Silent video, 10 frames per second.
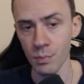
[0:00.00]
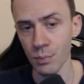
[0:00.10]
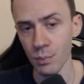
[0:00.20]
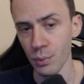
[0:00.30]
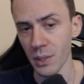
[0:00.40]

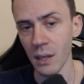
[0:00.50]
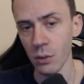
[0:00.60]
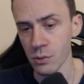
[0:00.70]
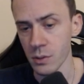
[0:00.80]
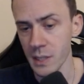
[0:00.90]
play
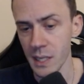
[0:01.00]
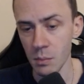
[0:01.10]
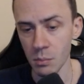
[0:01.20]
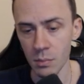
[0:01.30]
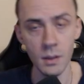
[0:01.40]
on
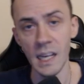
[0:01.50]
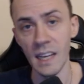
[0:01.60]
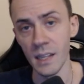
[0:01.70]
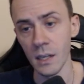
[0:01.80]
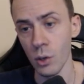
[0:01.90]
Steam.
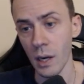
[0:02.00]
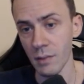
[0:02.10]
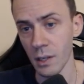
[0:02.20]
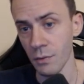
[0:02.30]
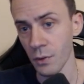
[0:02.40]
And then you have
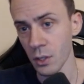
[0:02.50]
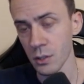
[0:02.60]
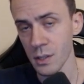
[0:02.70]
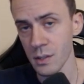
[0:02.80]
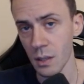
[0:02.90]
the referral
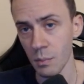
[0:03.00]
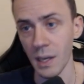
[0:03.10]
system,